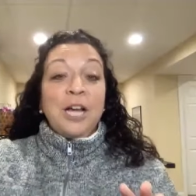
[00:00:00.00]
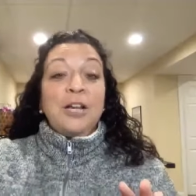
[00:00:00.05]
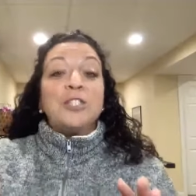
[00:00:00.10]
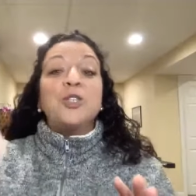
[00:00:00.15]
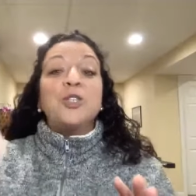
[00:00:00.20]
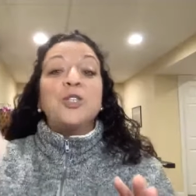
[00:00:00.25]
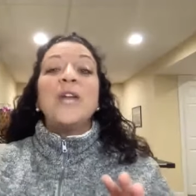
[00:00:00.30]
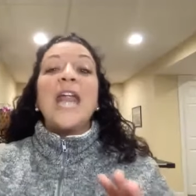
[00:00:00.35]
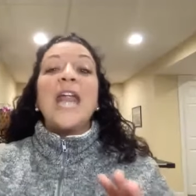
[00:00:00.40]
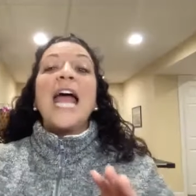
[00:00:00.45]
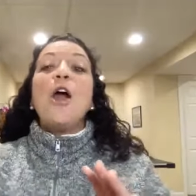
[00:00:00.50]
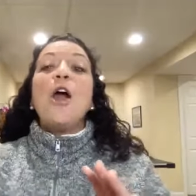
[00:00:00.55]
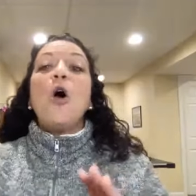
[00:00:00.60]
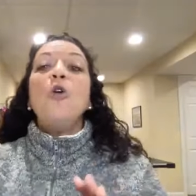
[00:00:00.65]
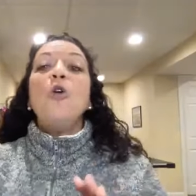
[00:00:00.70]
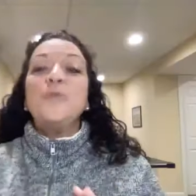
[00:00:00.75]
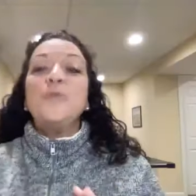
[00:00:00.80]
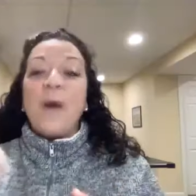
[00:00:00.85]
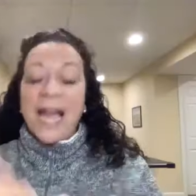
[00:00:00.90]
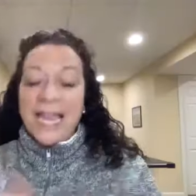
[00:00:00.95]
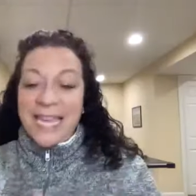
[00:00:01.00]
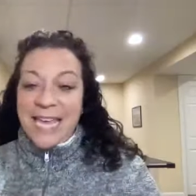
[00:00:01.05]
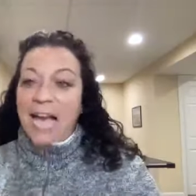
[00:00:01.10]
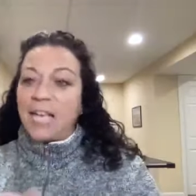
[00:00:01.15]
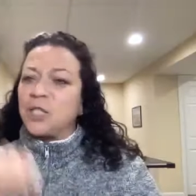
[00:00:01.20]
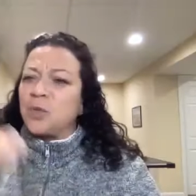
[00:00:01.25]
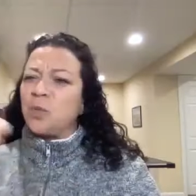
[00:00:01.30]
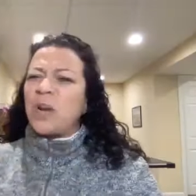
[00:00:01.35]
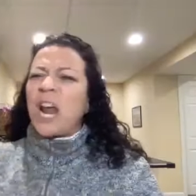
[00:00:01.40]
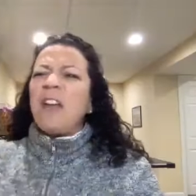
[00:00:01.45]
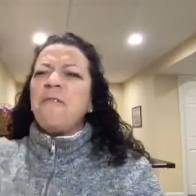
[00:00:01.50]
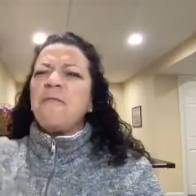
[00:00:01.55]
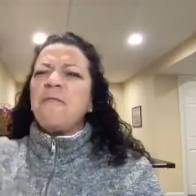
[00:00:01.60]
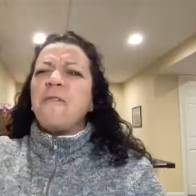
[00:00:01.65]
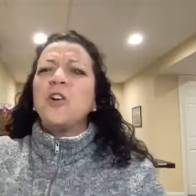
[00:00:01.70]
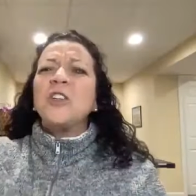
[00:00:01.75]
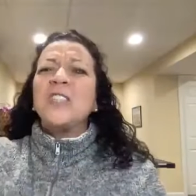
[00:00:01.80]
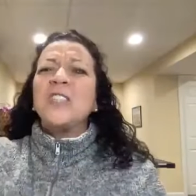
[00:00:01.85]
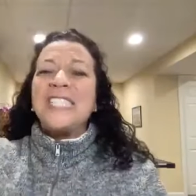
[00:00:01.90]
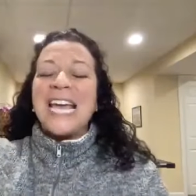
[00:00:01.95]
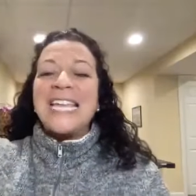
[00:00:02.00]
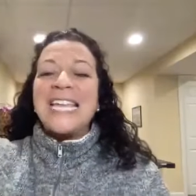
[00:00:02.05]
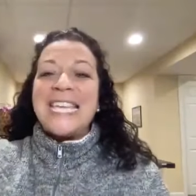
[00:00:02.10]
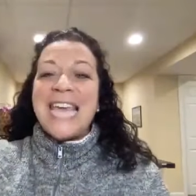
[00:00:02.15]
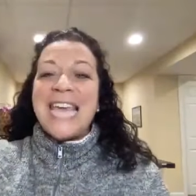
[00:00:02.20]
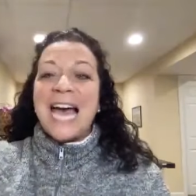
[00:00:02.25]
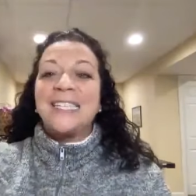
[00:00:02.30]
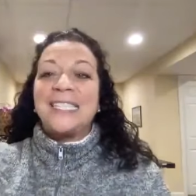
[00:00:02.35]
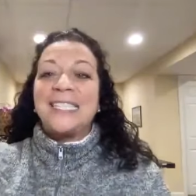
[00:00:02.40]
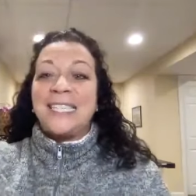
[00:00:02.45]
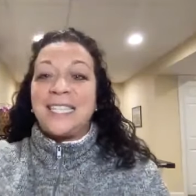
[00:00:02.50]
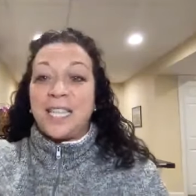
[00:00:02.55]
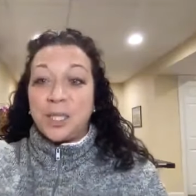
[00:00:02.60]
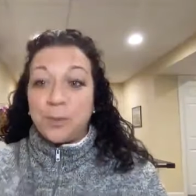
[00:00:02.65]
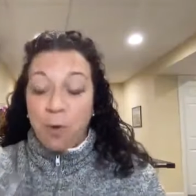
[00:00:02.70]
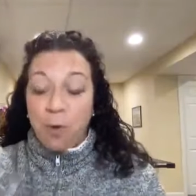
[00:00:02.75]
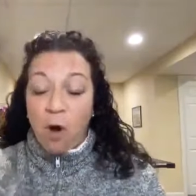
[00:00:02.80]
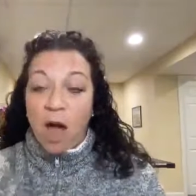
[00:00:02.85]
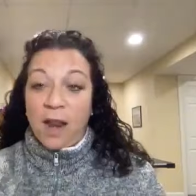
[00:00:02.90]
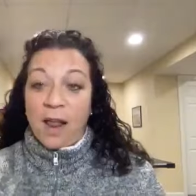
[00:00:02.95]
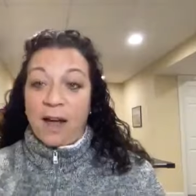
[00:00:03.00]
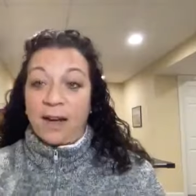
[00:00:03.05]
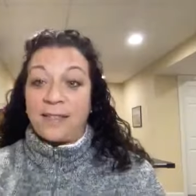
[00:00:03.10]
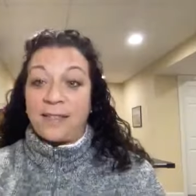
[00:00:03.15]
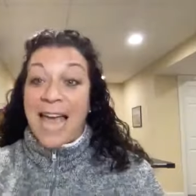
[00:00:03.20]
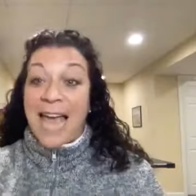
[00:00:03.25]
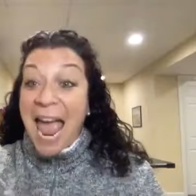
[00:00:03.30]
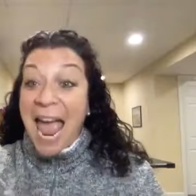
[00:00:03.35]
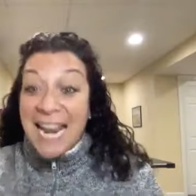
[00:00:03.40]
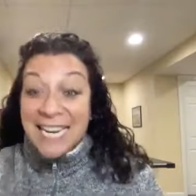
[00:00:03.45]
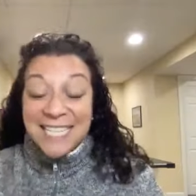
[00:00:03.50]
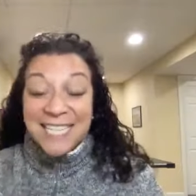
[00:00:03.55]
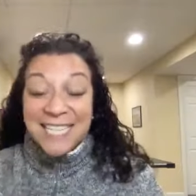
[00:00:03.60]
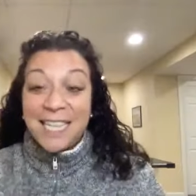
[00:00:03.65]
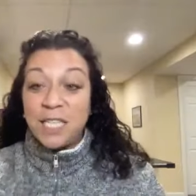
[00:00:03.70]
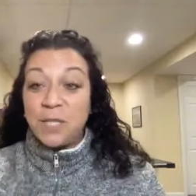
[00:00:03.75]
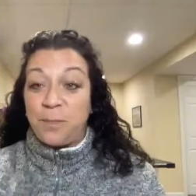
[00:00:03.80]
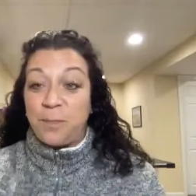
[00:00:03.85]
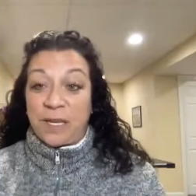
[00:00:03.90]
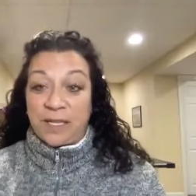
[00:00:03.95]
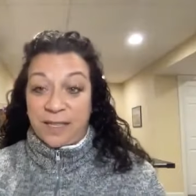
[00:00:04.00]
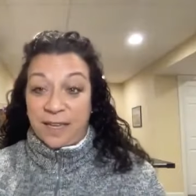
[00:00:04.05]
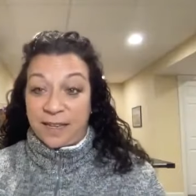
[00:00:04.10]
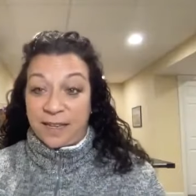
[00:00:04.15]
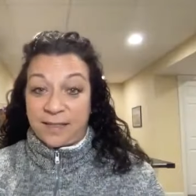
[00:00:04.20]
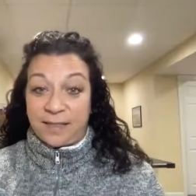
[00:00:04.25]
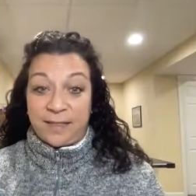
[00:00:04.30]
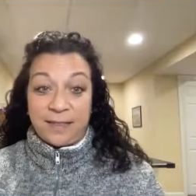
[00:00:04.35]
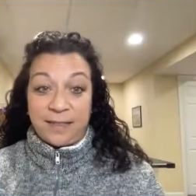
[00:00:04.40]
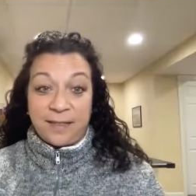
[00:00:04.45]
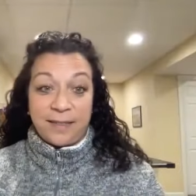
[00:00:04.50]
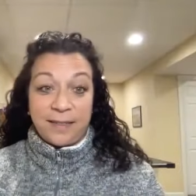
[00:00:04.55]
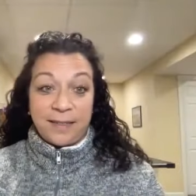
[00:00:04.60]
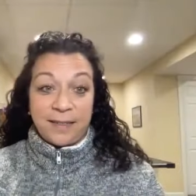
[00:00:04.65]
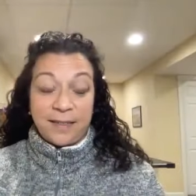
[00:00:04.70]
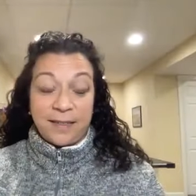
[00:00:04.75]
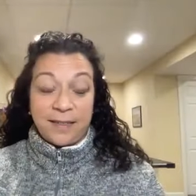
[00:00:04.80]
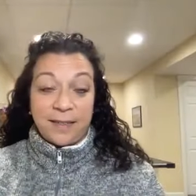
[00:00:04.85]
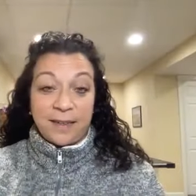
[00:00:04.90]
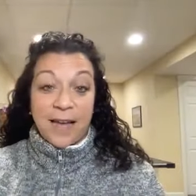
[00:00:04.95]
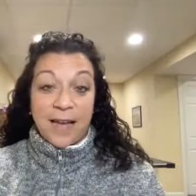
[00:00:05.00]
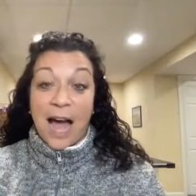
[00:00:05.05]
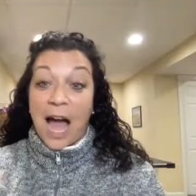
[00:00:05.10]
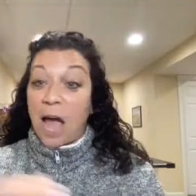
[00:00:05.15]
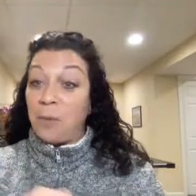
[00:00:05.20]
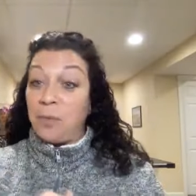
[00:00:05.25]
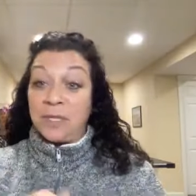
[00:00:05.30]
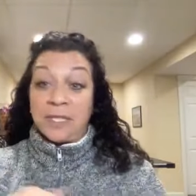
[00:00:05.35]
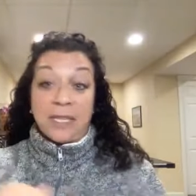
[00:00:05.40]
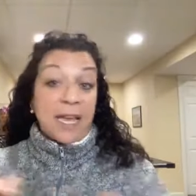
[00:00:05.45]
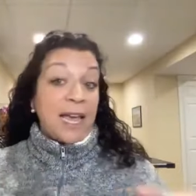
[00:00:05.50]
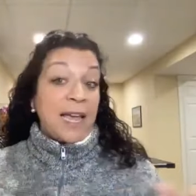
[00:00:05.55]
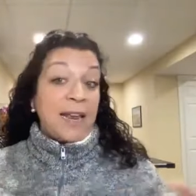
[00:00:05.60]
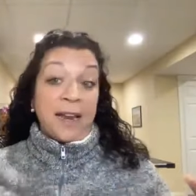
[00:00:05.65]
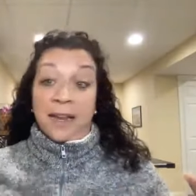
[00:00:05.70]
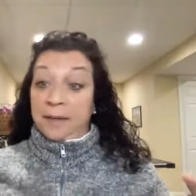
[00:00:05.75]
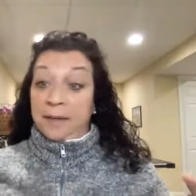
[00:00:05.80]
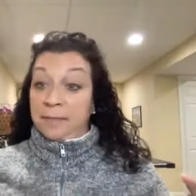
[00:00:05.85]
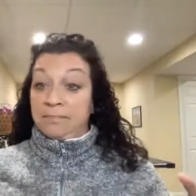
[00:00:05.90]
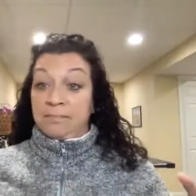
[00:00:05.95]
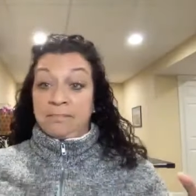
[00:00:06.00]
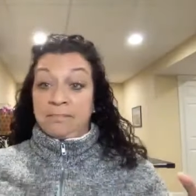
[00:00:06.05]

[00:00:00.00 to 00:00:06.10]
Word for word: So when I owned my yes, when I first said yes to this product and to this business, I was in it.